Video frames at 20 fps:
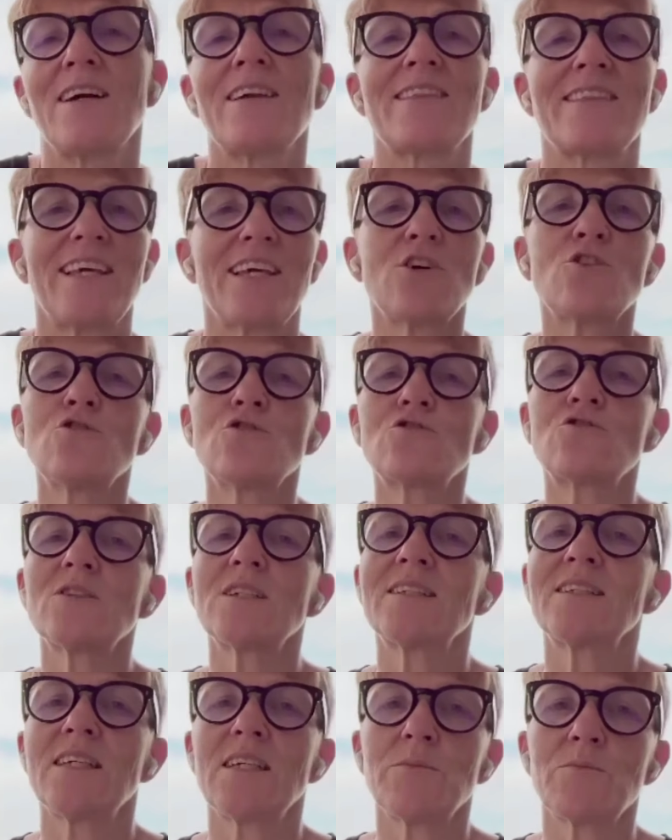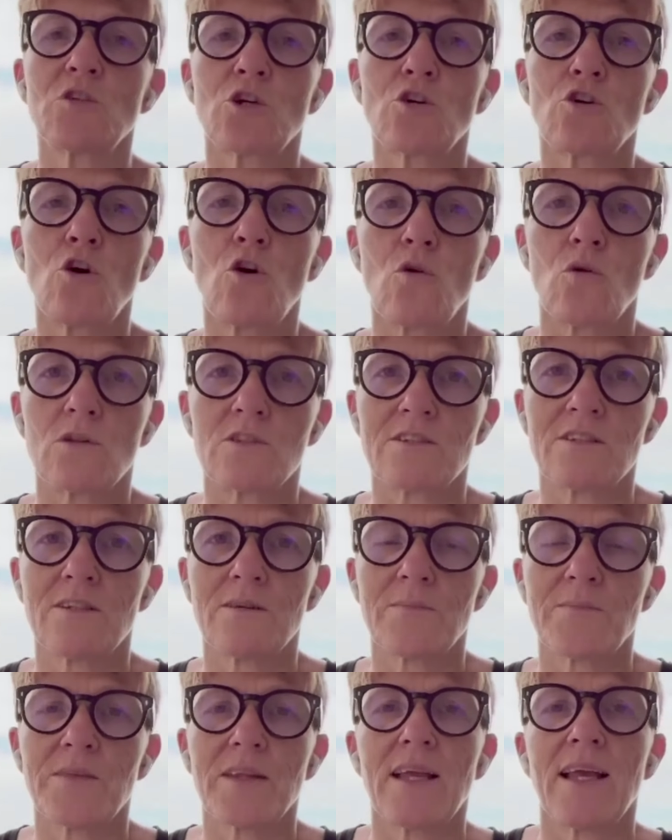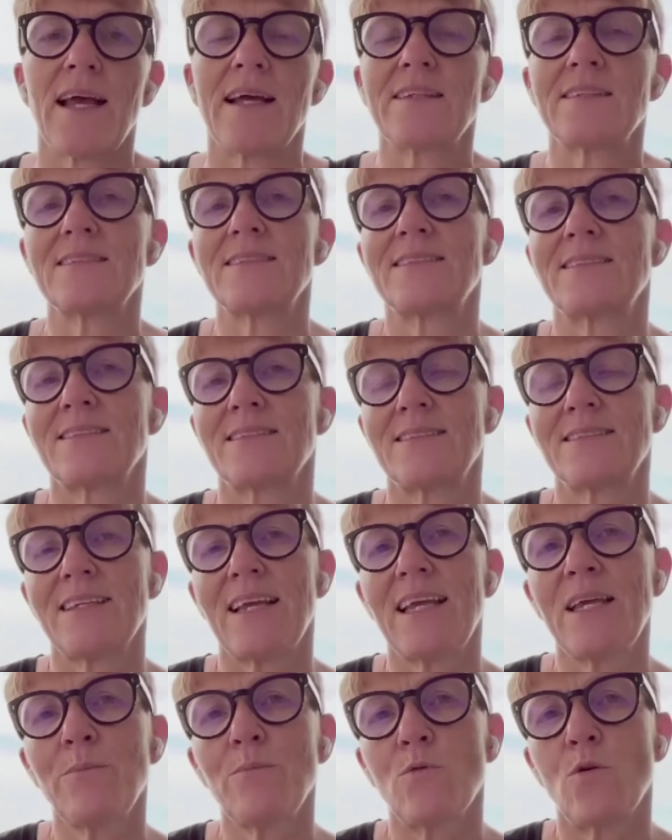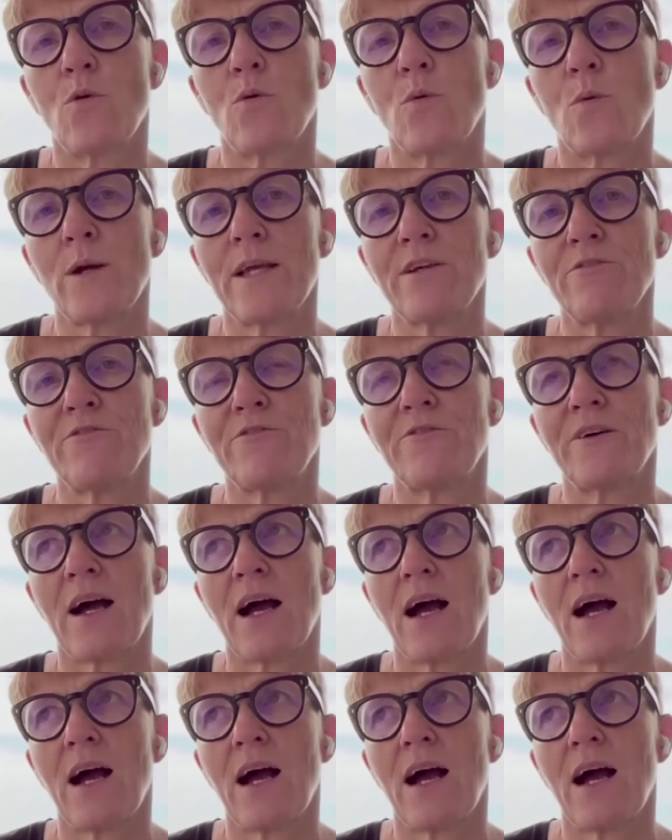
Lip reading: they could redeem the gold. And it's the same with